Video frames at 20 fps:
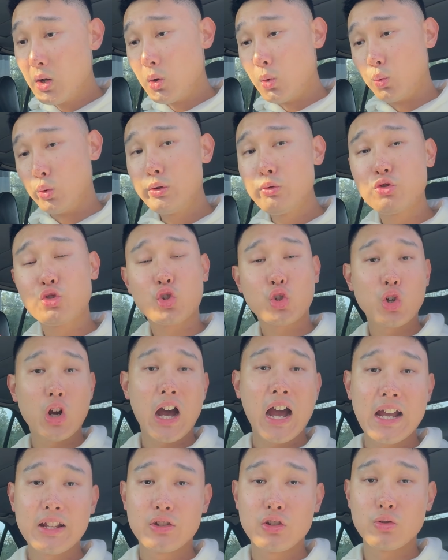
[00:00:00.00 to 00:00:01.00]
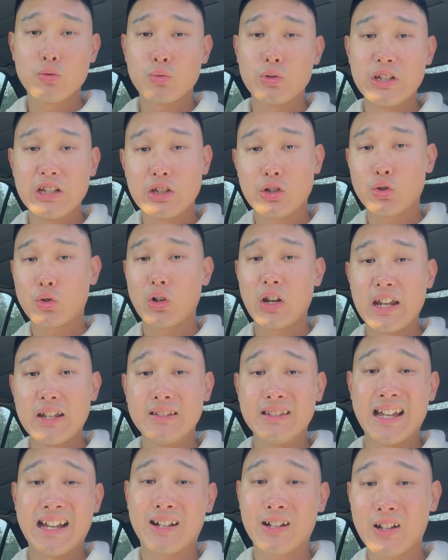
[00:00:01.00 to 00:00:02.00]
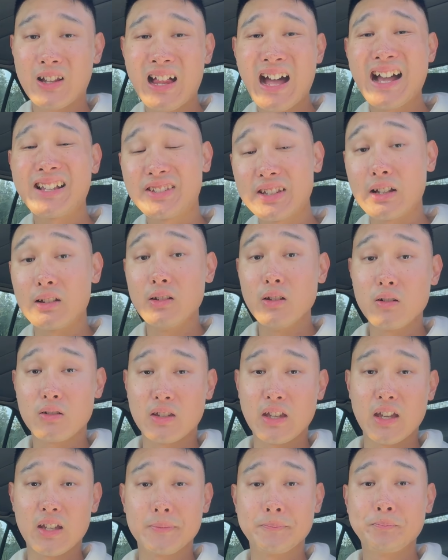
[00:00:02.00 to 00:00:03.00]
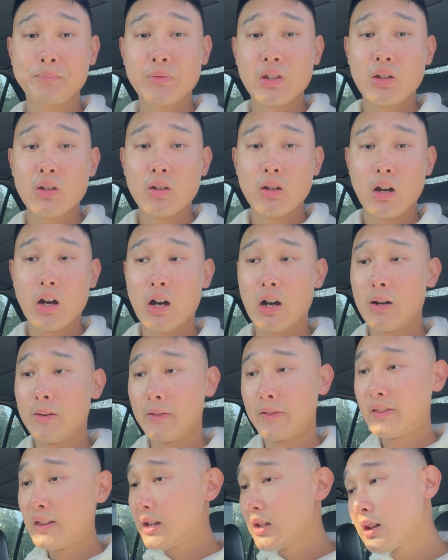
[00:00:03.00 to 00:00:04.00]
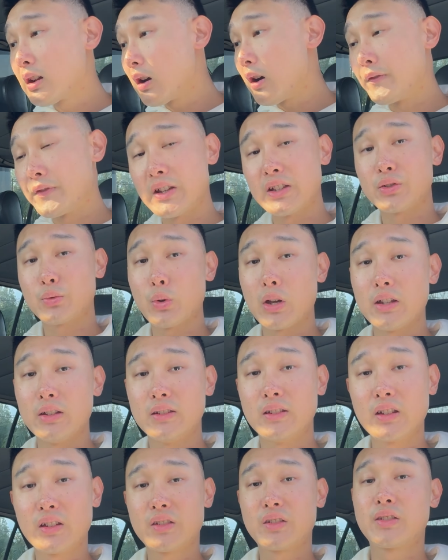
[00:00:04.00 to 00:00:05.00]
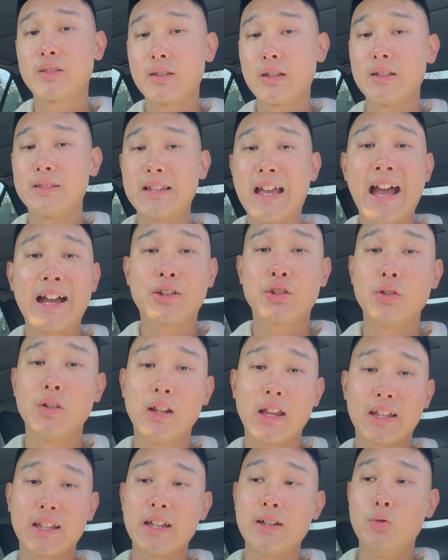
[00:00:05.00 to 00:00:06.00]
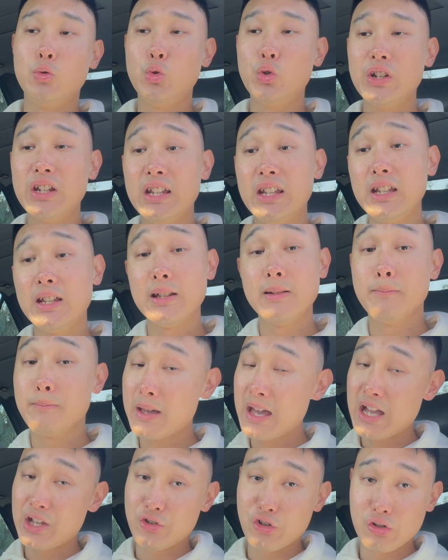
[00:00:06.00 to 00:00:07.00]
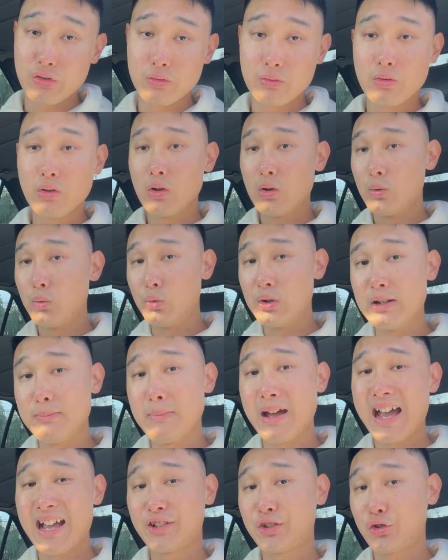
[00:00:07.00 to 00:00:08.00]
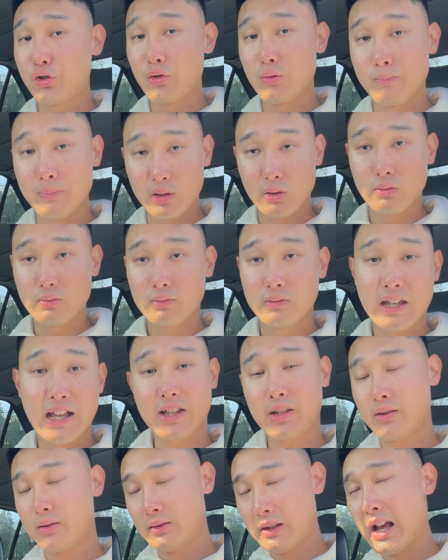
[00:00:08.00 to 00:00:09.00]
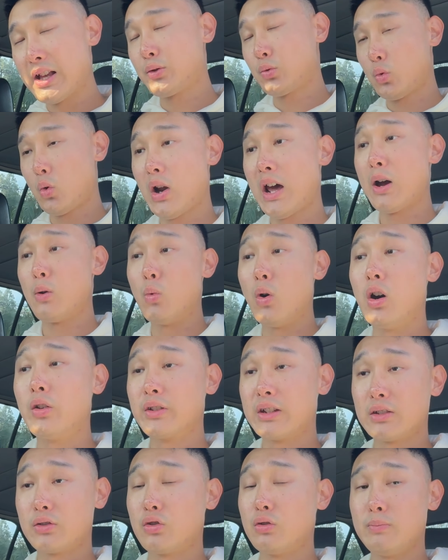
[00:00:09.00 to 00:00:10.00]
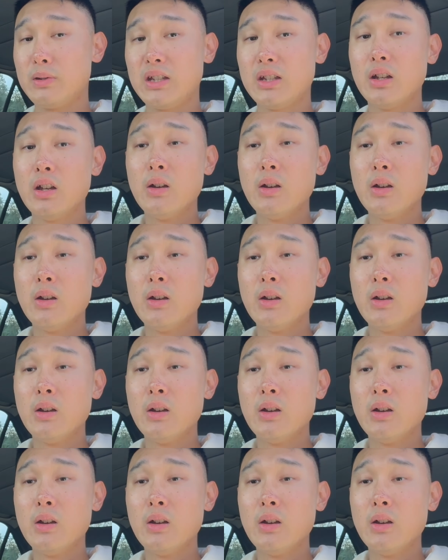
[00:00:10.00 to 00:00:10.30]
We'll try to recreate that classic looking. Think it of this way. This is actually like a reimagined, remastered build. That's what I want it to be.